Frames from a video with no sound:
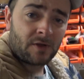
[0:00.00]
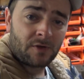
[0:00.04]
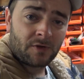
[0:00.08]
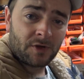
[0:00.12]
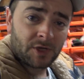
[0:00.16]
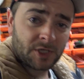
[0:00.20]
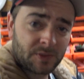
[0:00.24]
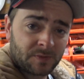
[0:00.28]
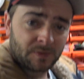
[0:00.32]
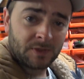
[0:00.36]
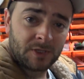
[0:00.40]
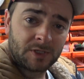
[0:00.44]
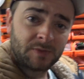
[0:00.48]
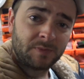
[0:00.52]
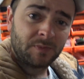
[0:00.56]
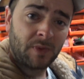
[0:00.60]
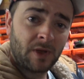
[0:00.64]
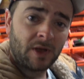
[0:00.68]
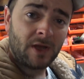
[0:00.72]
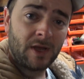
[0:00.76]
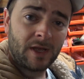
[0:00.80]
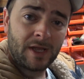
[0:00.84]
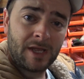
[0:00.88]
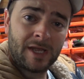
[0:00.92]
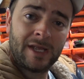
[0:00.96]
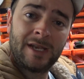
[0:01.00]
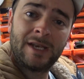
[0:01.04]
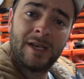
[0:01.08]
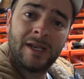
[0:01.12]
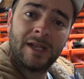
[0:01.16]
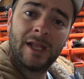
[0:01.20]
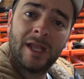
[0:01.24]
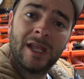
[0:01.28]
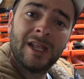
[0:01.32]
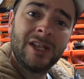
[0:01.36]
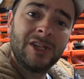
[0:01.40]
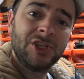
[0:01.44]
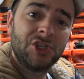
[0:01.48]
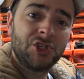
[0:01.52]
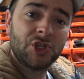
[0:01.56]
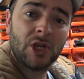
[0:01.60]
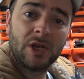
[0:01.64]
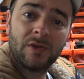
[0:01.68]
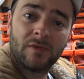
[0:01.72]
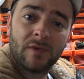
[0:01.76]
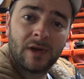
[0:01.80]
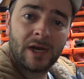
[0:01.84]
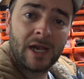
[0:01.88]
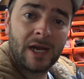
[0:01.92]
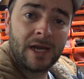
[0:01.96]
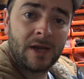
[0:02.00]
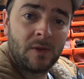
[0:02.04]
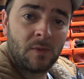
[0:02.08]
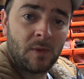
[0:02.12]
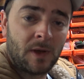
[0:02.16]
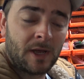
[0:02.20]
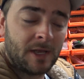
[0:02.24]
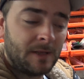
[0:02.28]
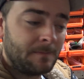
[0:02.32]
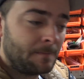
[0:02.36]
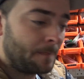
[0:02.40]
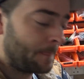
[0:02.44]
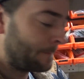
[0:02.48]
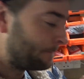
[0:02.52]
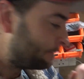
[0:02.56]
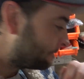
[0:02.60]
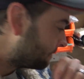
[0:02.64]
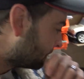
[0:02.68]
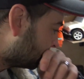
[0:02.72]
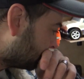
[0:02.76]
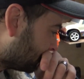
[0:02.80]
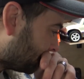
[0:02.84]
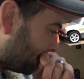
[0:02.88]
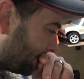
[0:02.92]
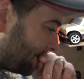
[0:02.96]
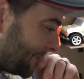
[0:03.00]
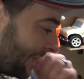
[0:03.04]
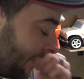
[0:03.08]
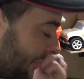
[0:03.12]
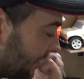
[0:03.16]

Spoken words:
Christmas, but in general anyway, I